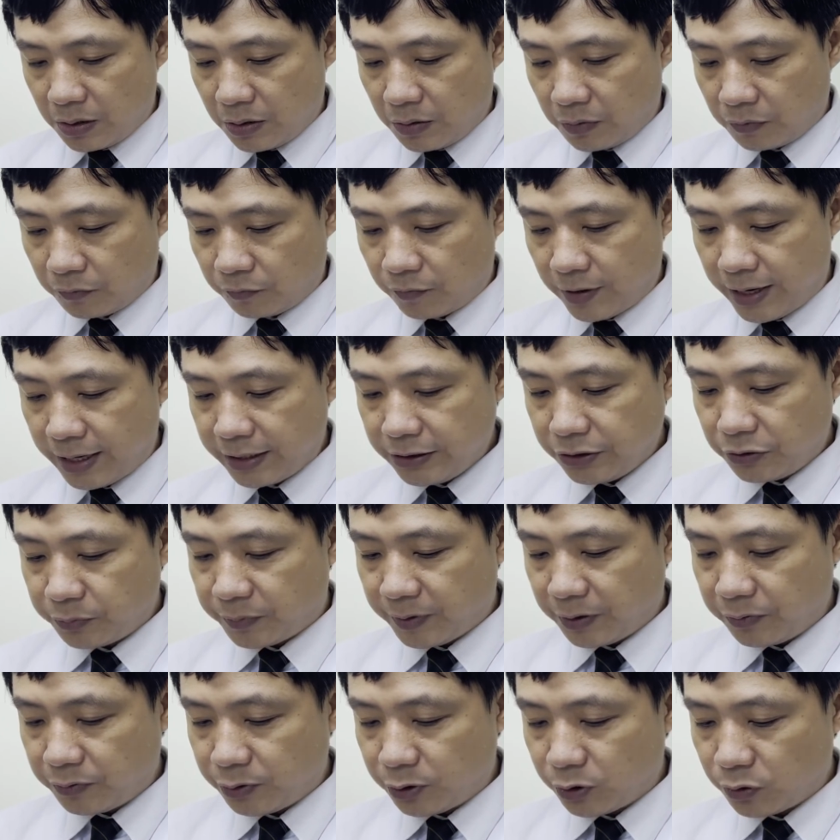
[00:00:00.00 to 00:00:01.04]
When you
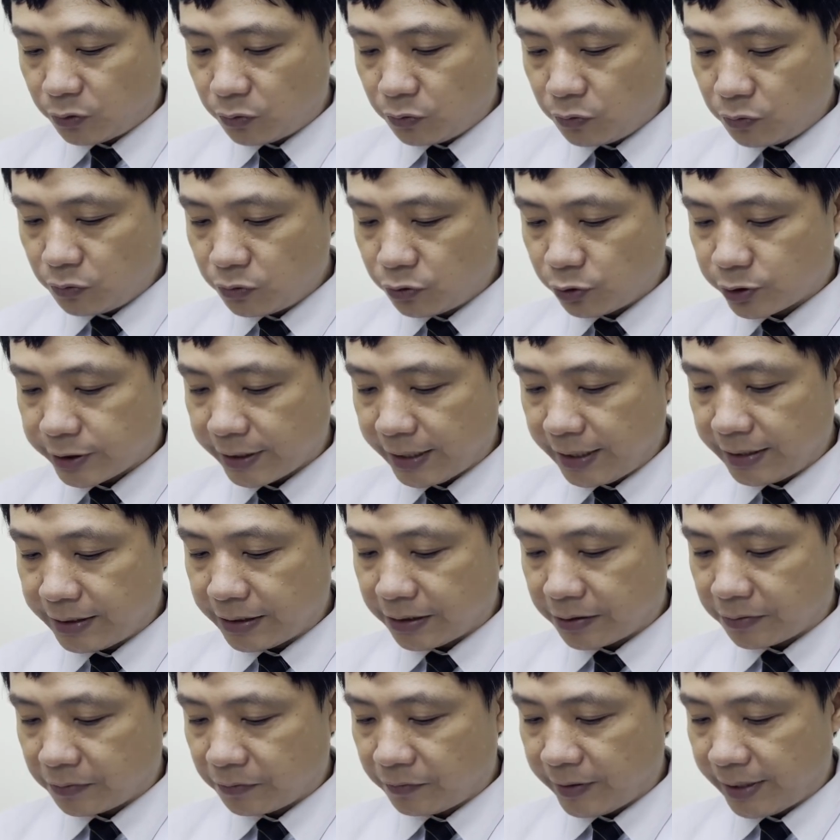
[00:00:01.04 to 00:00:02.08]
preview, you take a
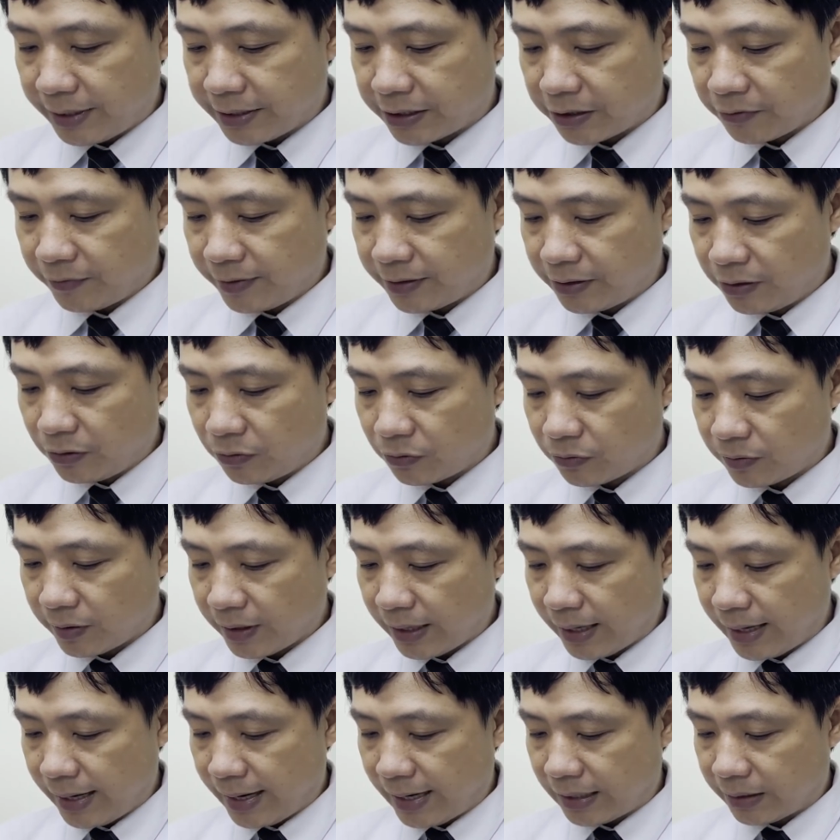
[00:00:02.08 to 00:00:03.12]
very quick look
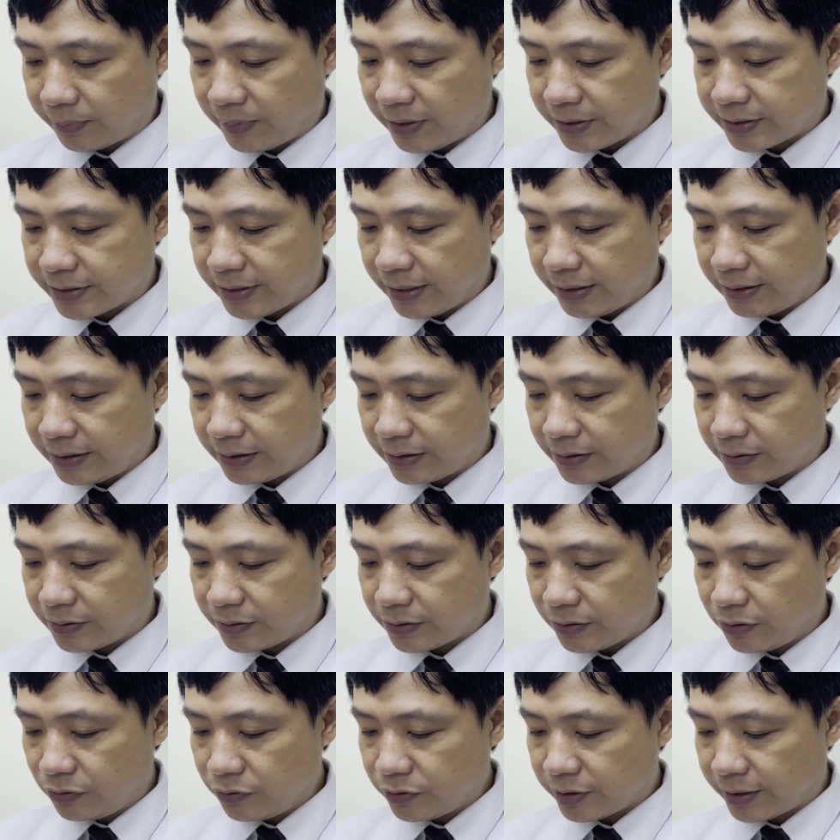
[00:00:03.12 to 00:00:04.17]
at the passage
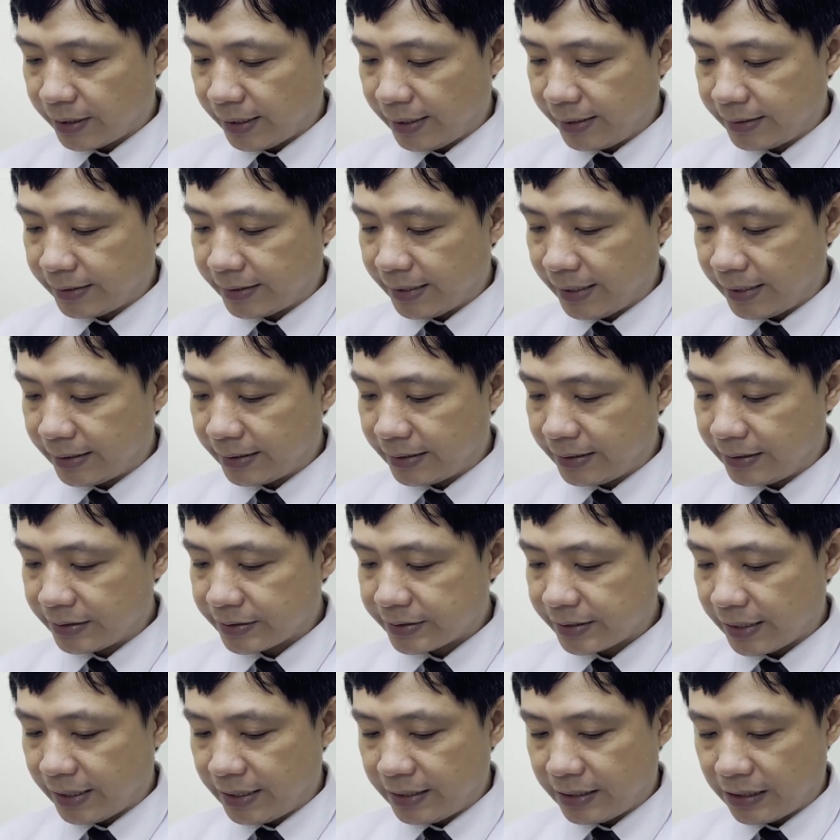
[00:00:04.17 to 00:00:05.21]
so you can get a
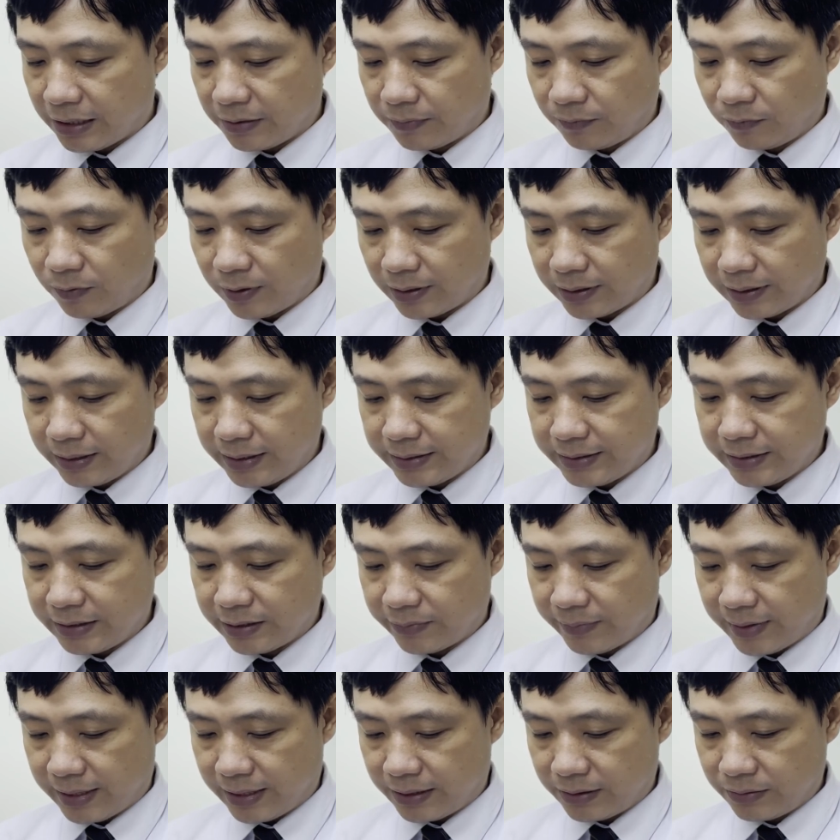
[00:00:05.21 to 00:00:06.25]
sense of what is it
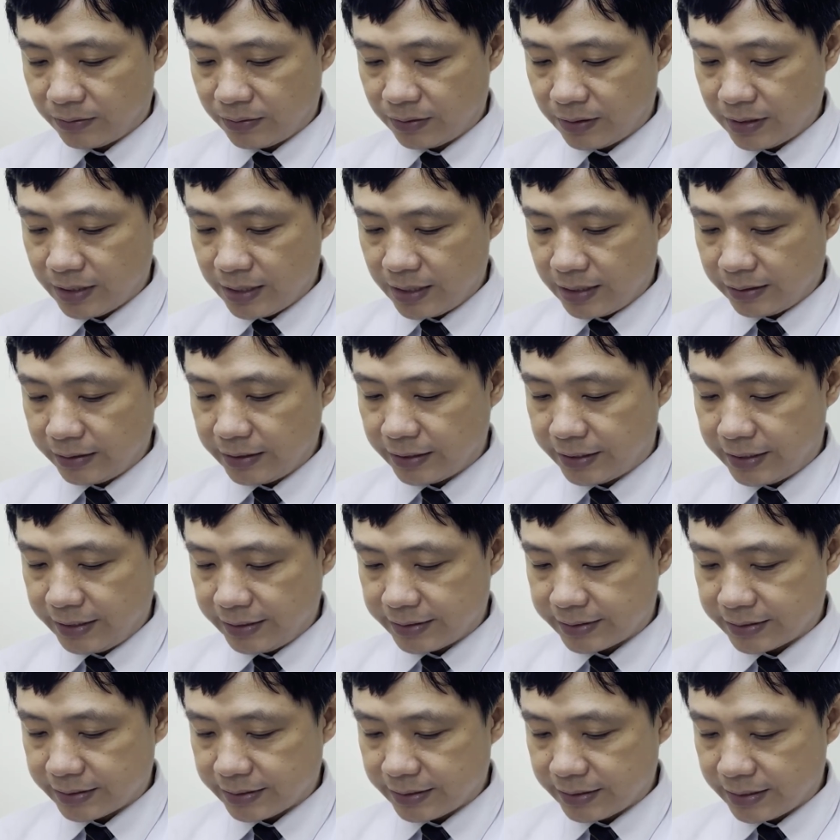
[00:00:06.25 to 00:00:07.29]
about. The
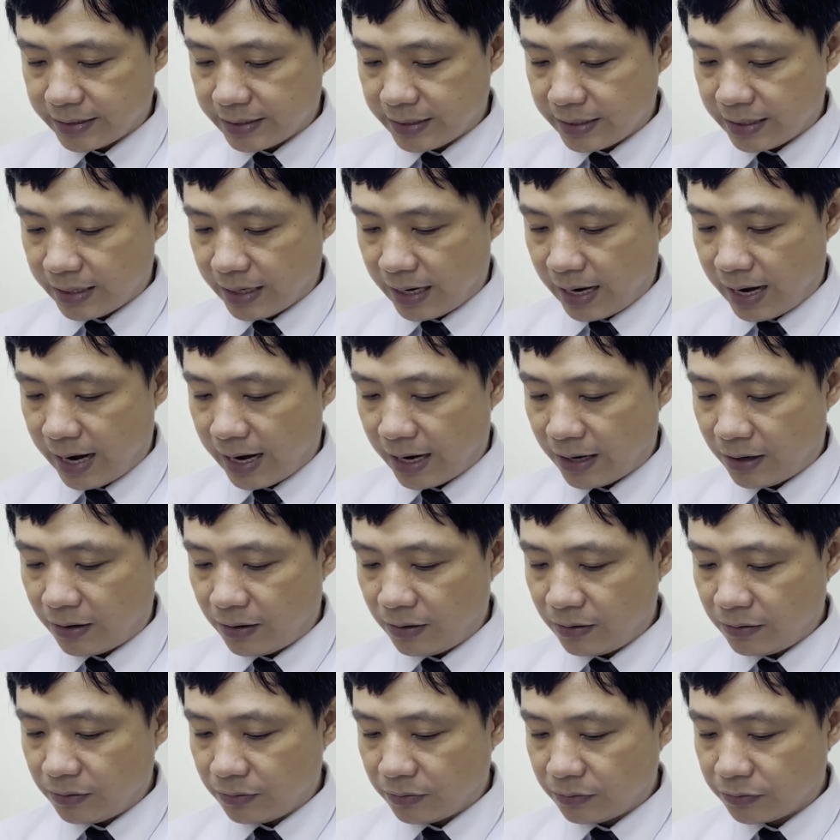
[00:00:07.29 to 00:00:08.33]
keys,
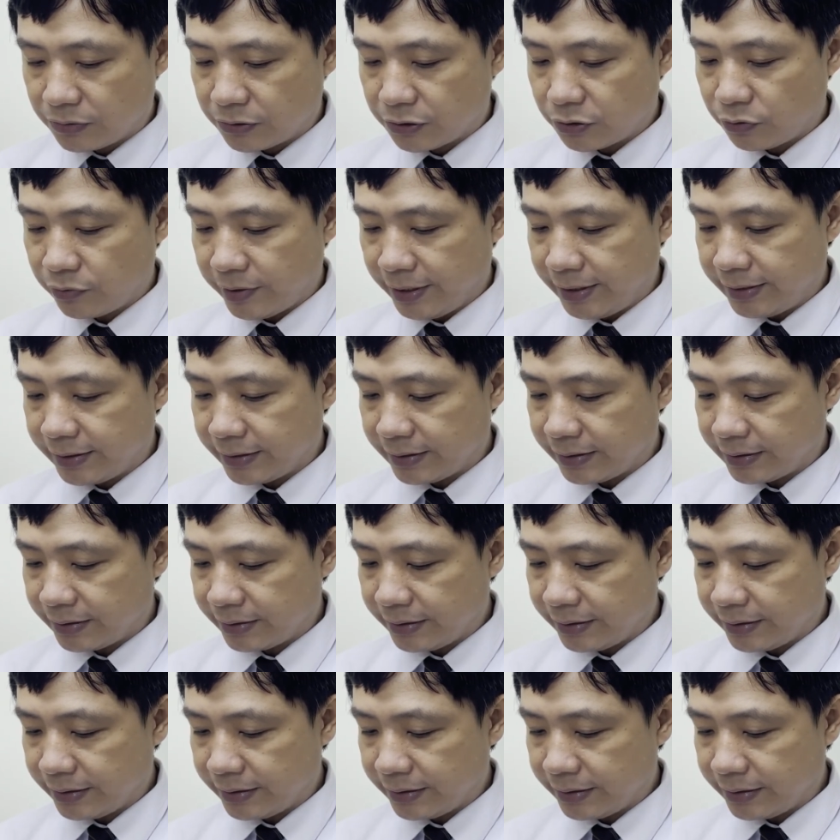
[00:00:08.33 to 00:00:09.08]
how to read.